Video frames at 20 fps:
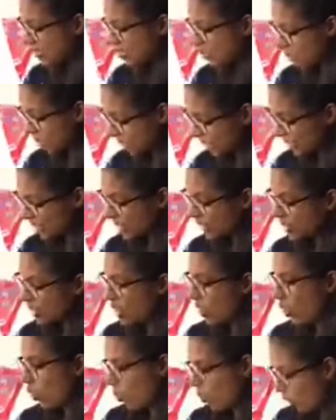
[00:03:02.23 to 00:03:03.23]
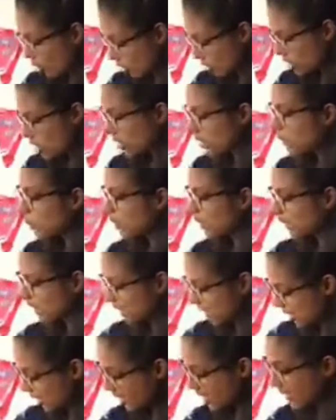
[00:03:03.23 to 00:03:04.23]
Wizard. What are we
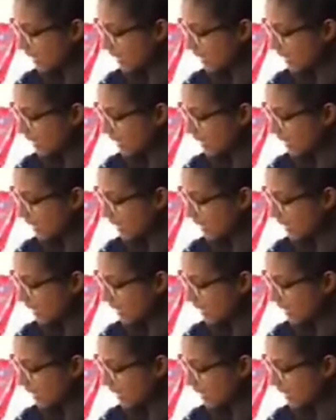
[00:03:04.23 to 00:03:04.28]
learning